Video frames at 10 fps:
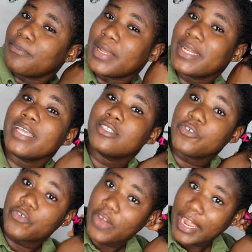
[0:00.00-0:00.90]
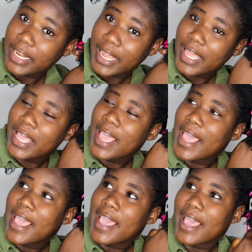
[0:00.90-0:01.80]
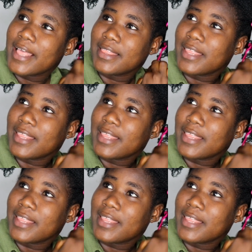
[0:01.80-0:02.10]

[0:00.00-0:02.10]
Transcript: Monday to Friday, and